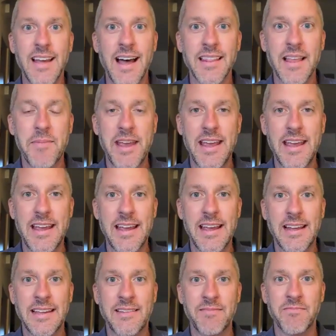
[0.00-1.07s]
let
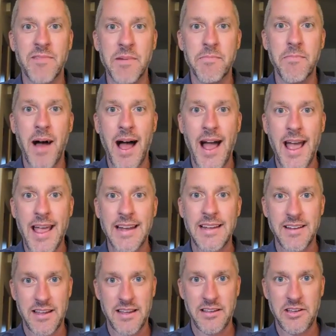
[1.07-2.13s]
me
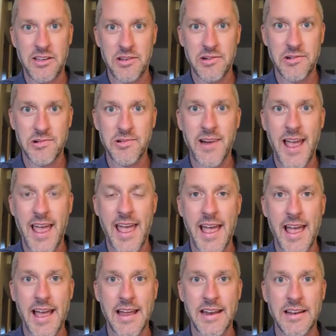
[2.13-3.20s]
remind you
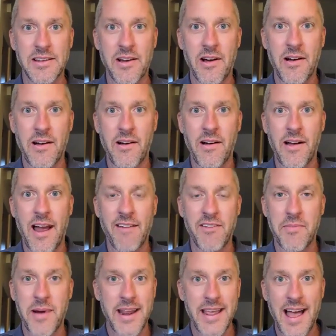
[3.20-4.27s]
and
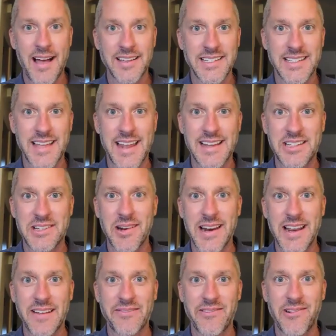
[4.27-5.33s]
everybody else that is
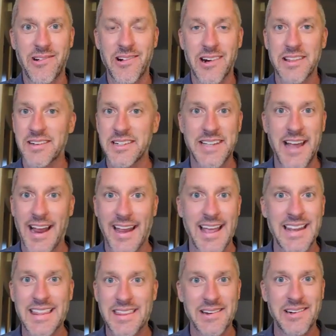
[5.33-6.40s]
joining for their
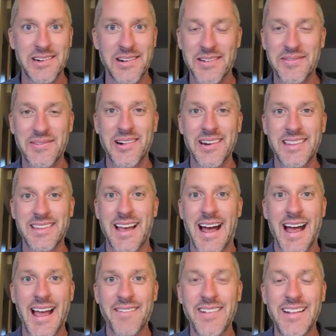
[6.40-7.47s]
second, third, or fourth
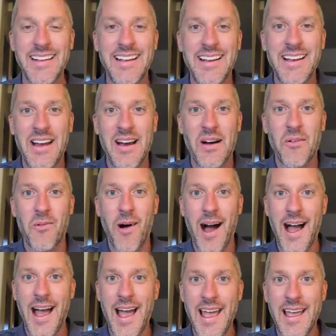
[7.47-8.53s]
time
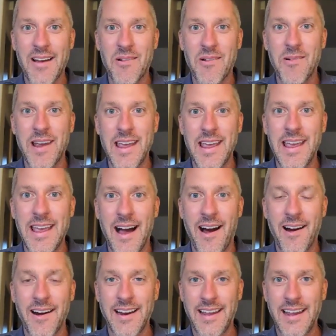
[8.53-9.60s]
why we
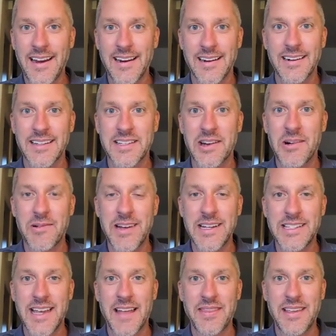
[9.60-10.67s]
are here. So we
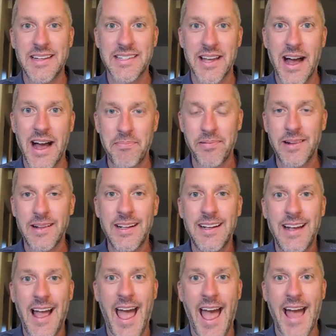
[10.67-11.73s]
set these up
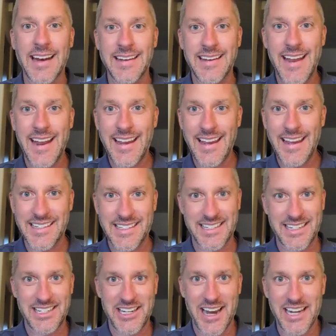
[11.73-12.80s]
at Nikki's
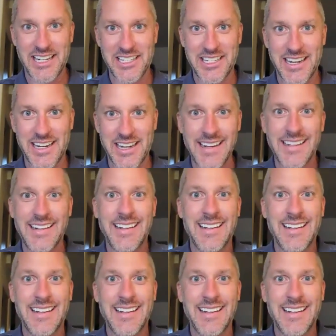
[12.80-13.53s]
suggestion